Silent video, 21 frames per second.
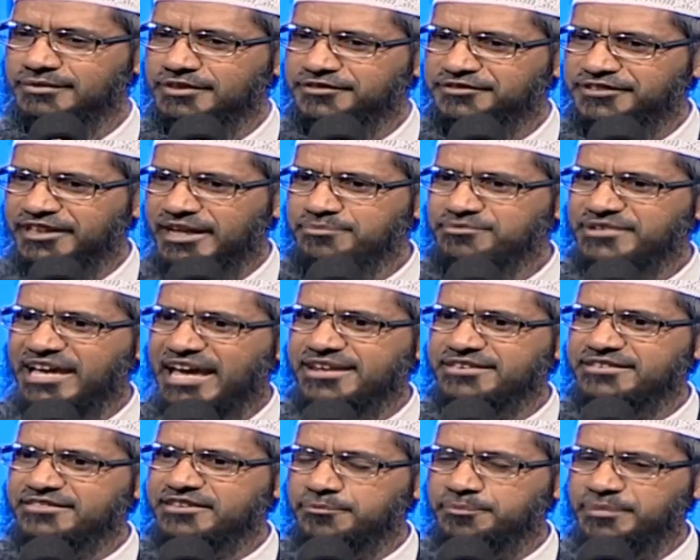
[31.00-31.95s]
The same
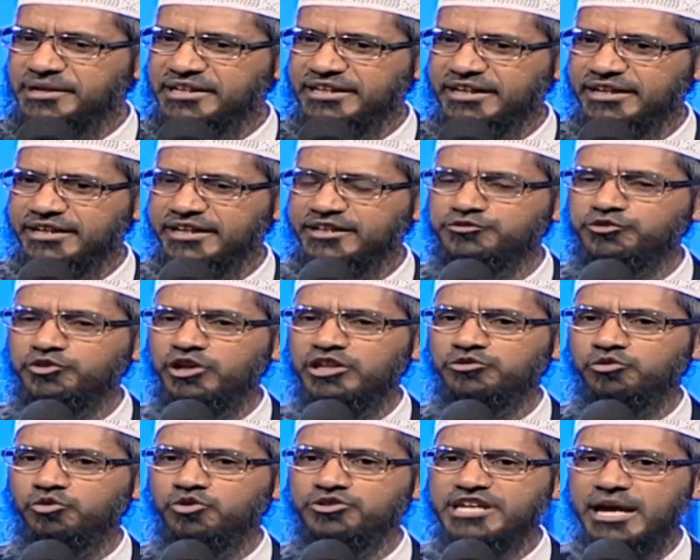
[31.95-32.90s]
challenge is repeated in Surah
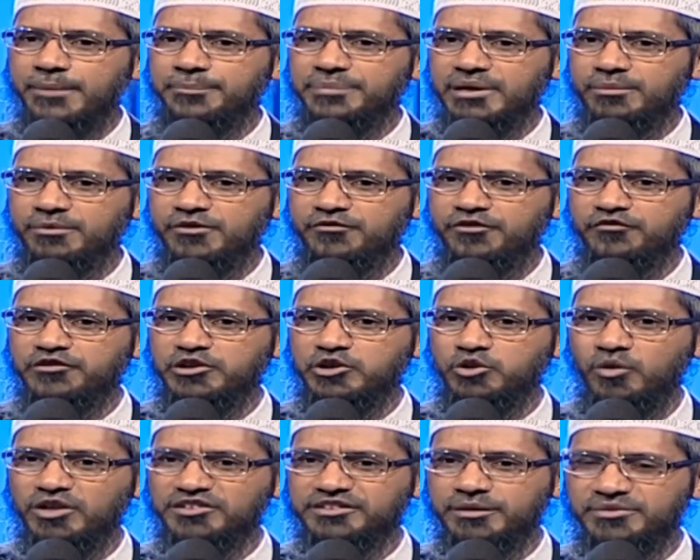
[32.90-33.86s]
Tur, chapter number
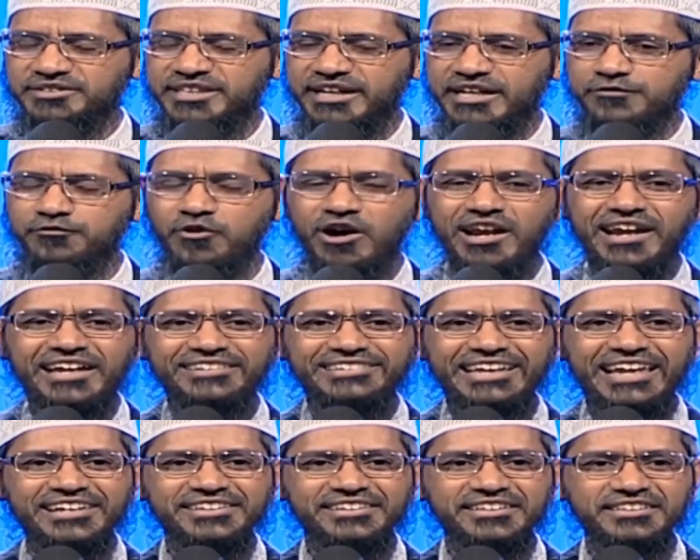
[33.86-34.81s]
52, verse number 34. Allah
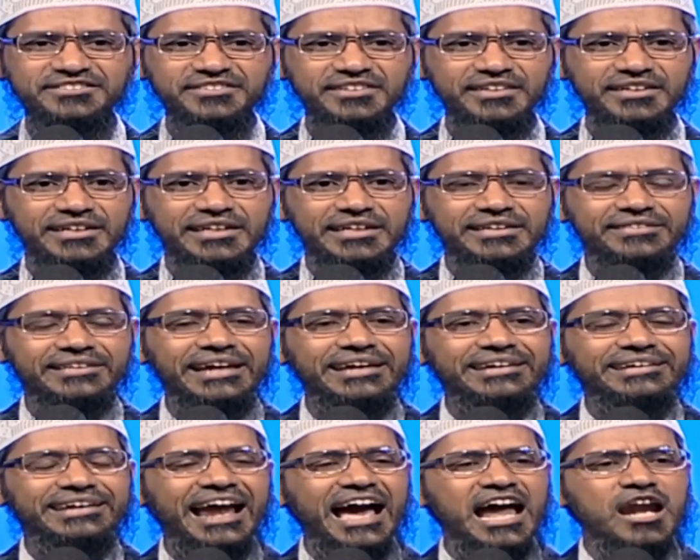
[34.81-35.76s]
challenges
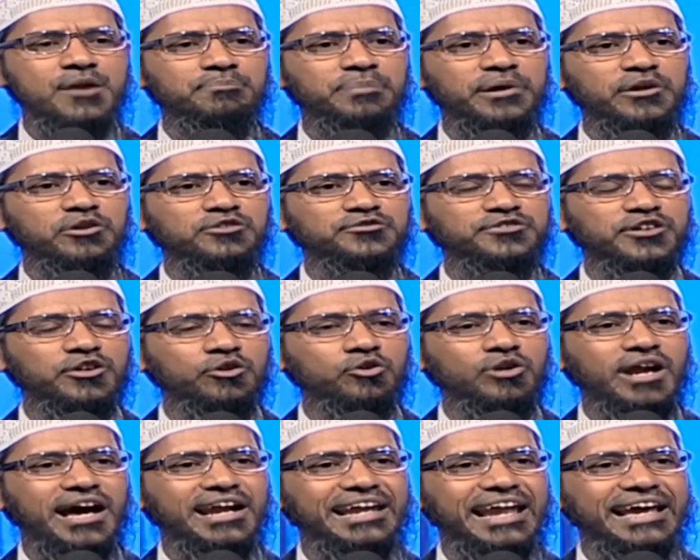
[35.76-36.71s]
that try and produce a
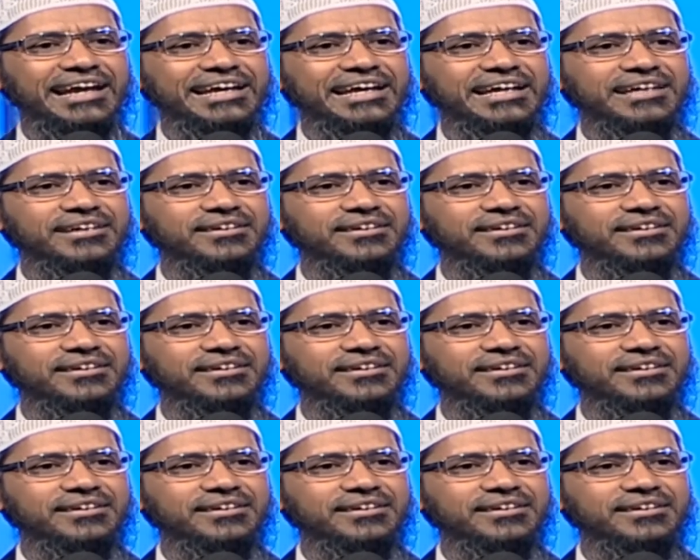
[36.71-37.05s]
Quran like